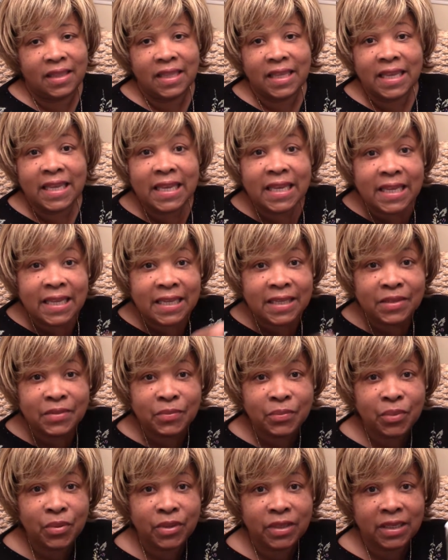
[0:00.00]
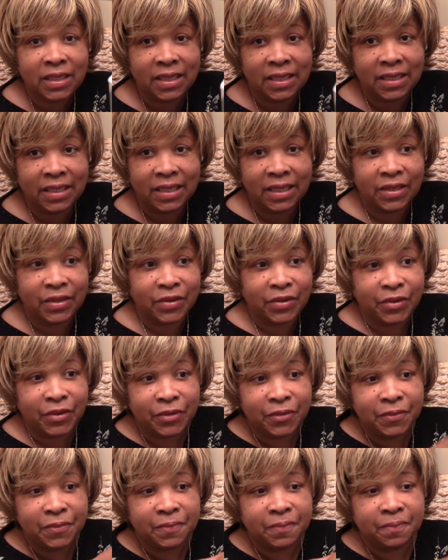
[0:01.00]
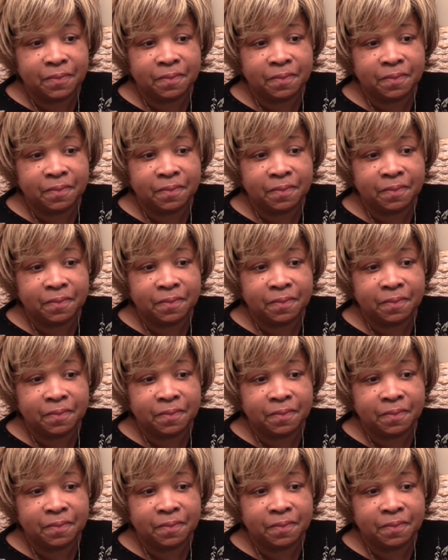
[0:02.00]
Then put it in here.